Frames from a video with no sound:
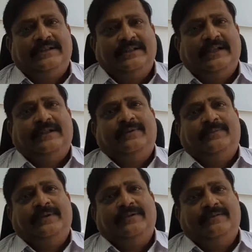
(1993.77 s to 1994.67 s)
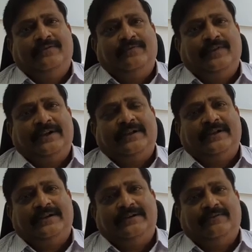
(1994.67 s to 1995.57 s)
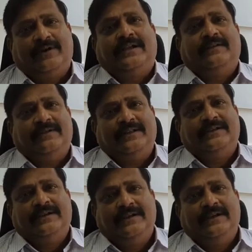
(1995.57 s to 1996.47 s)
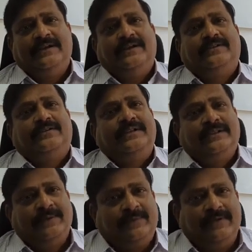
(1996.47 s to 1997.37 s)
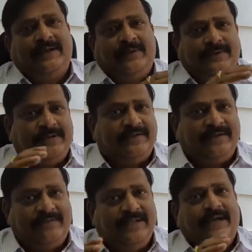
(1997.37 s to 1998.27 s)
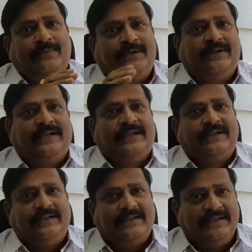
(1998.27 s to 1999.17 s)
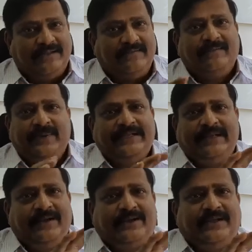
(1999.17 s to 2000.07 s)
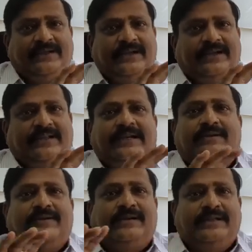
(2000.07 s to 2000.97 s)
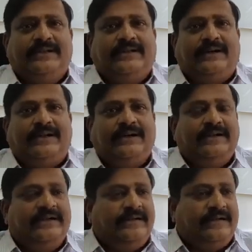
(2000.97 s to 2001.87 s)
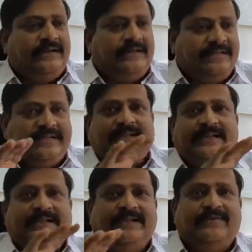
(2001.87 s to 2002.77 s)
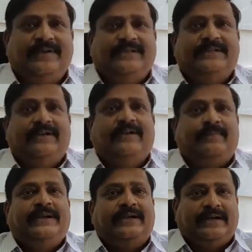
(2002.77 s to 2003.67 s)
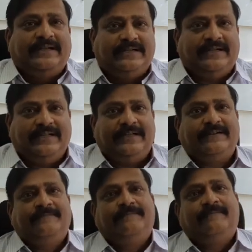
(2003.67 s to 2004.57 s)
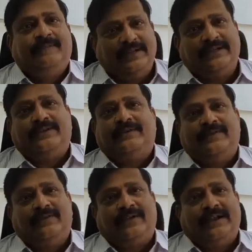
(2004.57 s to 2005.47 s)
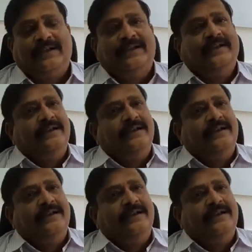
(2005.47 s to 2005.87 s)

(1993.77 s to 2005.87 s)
They are the people whom we are working with. So these people will observe, if they observe the technology, basically concentrating on the equatorial region, or this is a region in which the developing countries are there. That's all we are working.